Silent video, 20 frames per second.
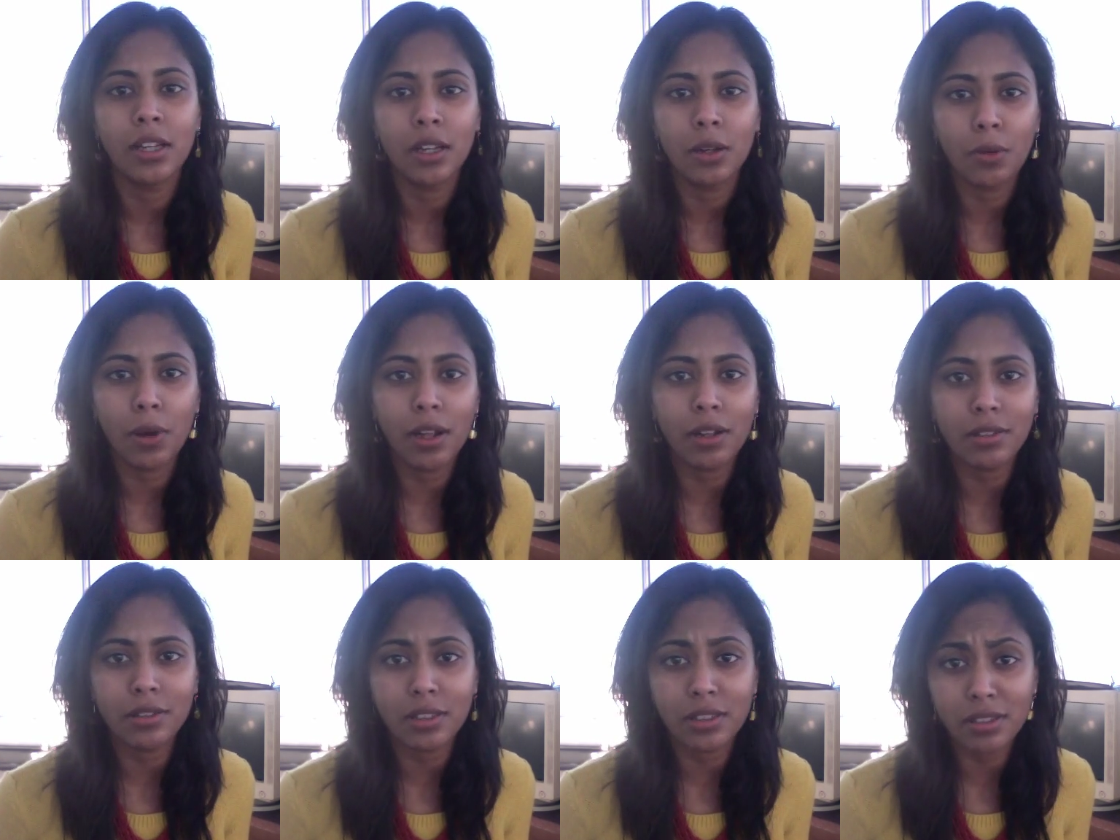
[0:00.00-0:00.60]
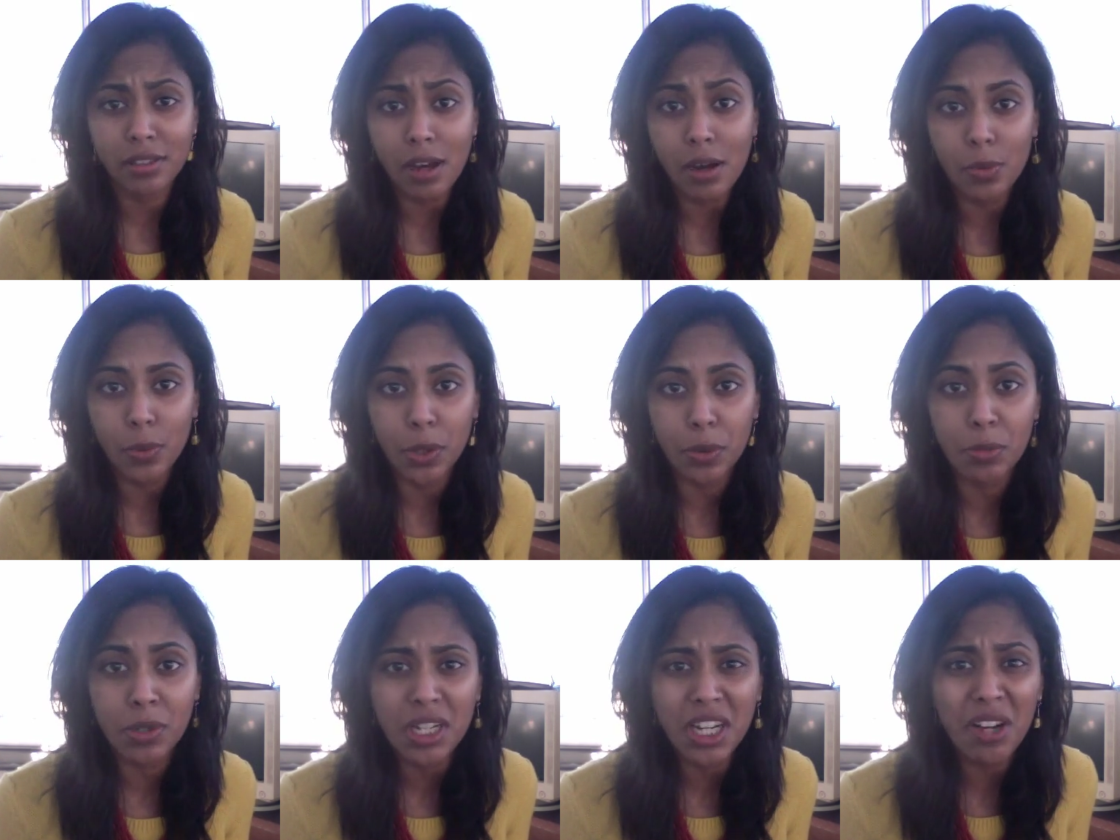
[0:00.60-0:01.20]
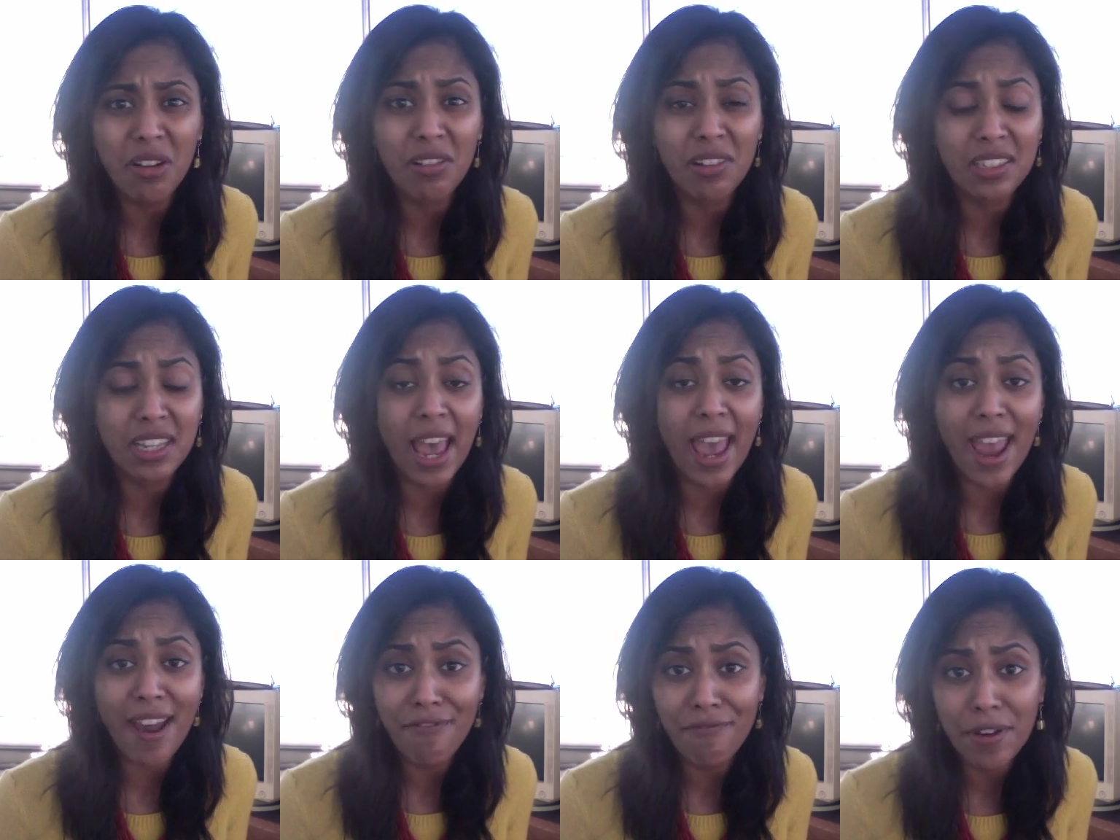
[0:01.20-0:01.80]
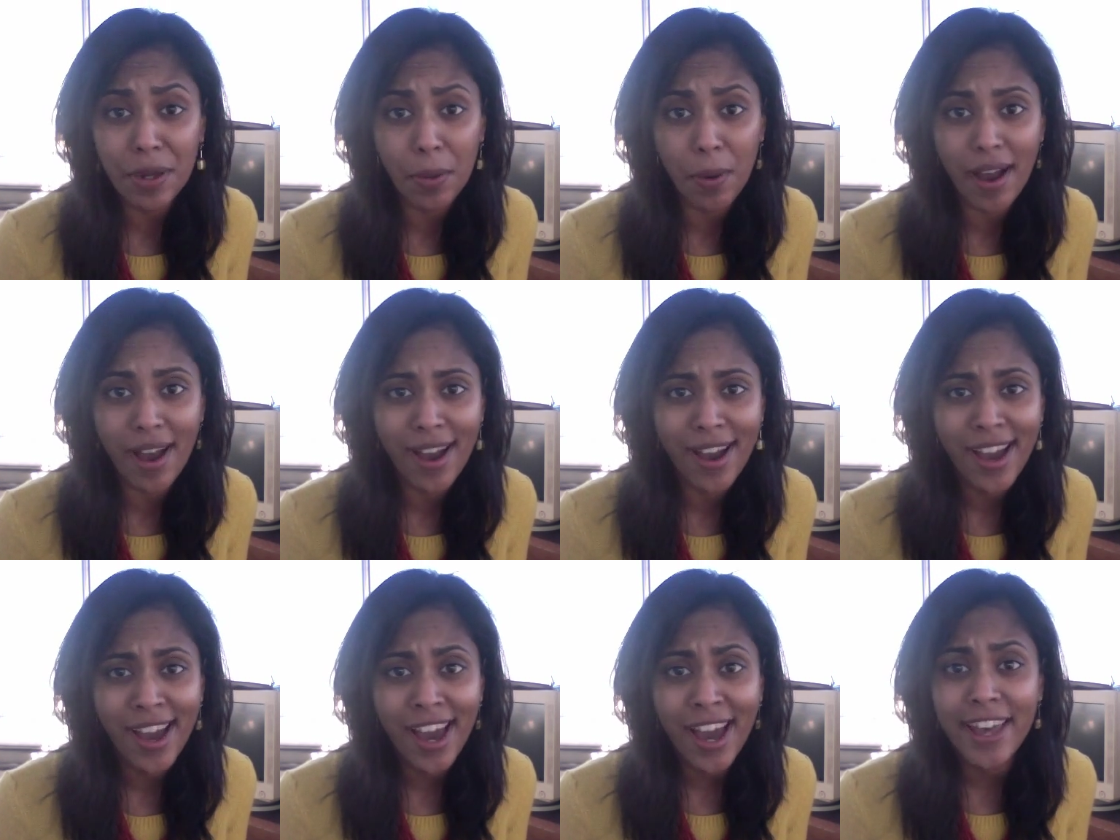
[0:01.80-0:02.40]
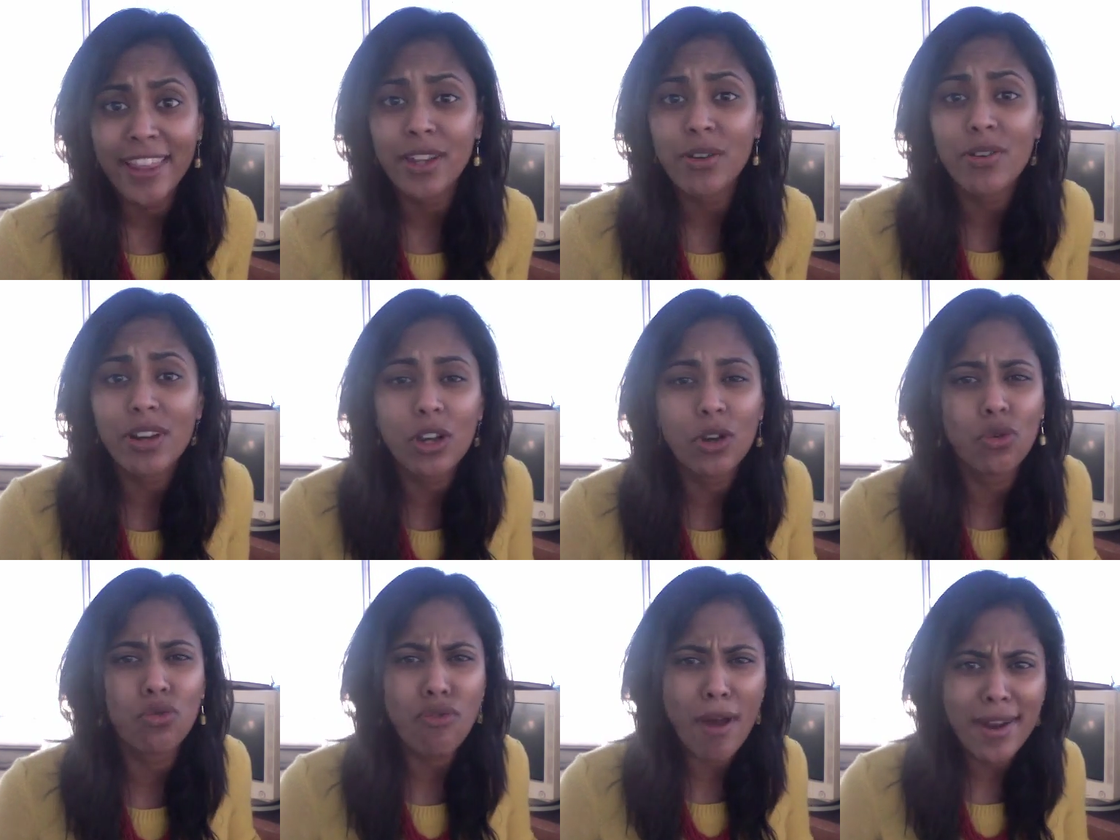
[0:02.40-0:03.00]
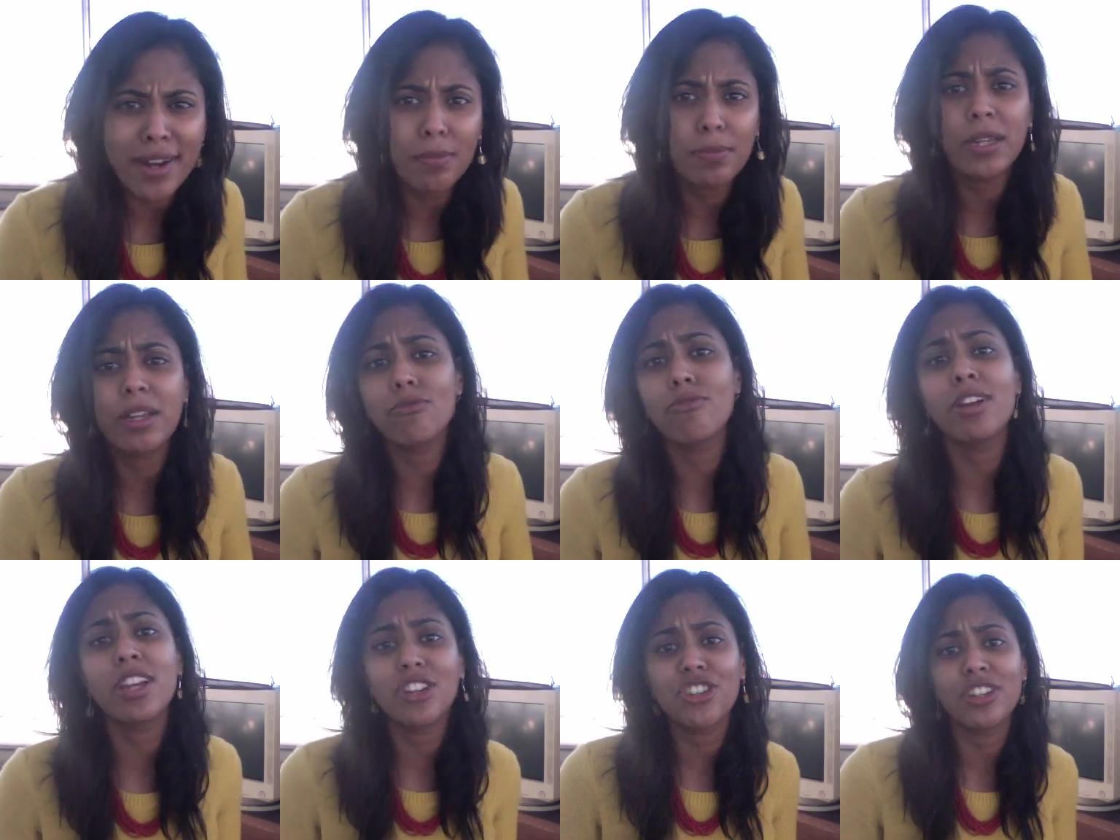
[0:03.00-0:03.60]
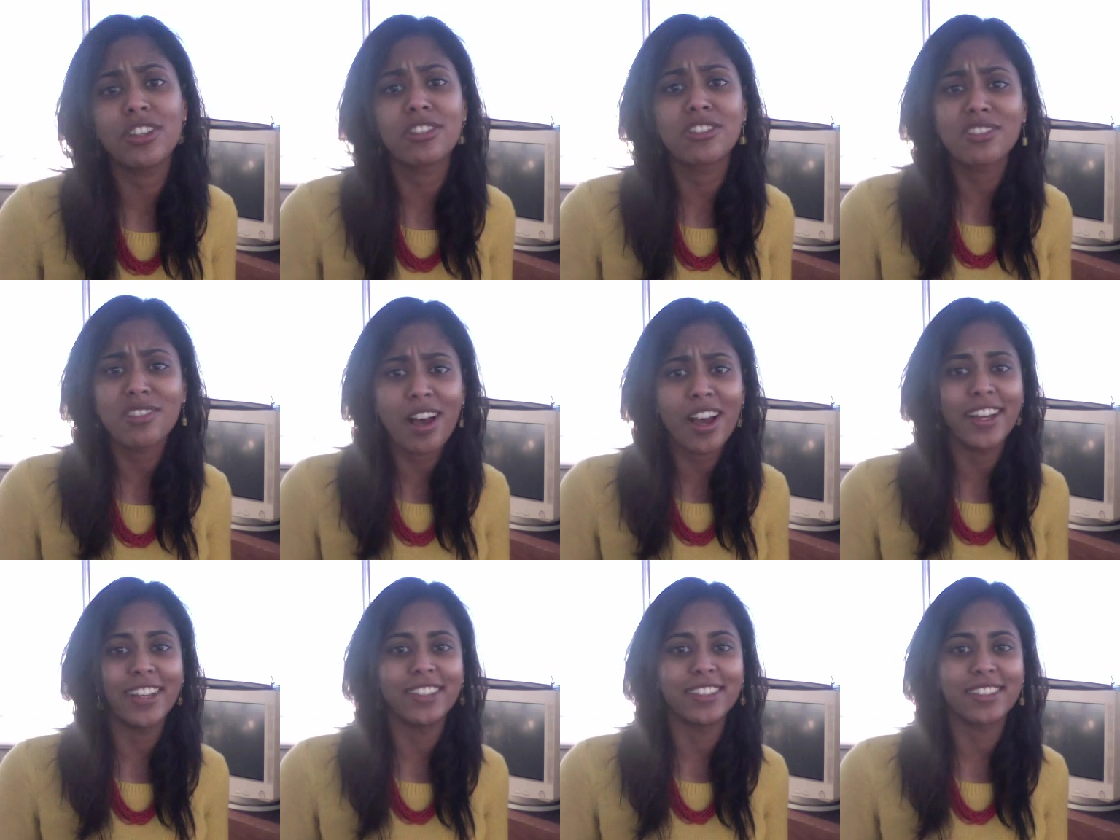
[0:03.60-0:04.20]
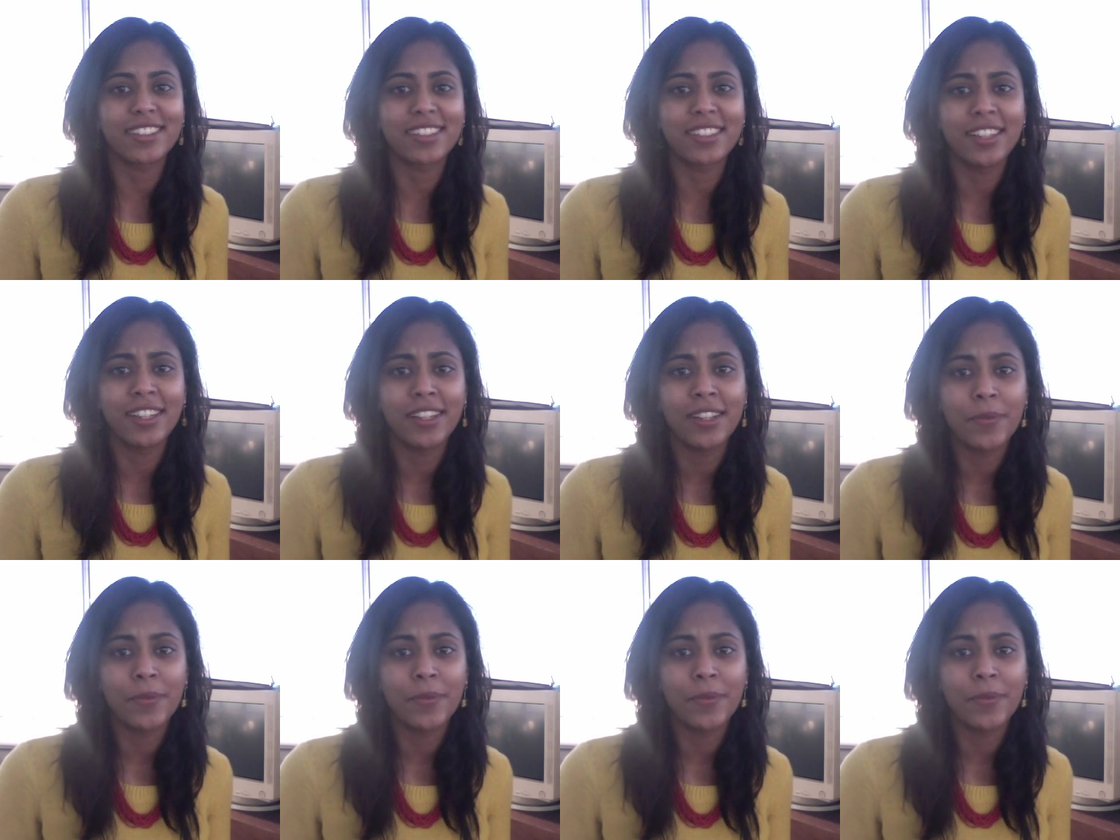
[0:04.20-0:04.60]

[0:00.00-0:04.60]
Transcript: Well, to start with, materials are everywhere, and they're incredibly rich in science.